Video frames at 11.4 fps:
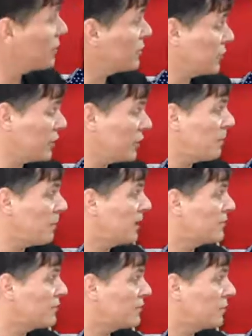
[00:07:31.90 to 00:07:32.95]
she
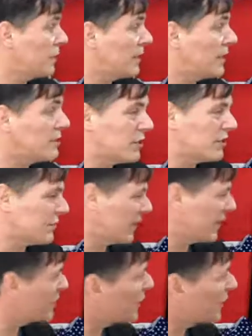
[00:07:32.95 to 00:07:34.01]
passed away, I
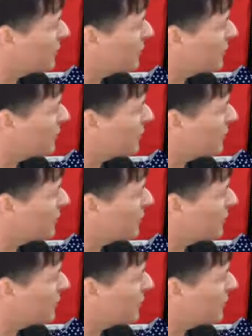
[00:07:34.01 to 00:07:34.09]
call it